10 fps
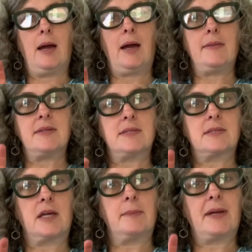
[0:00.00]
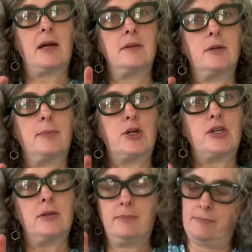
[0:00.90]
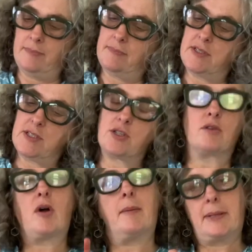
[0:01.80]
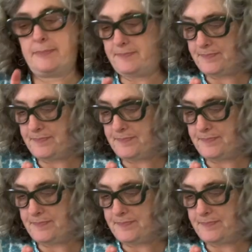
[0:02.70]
And this is going to be our little bird. This is our robin.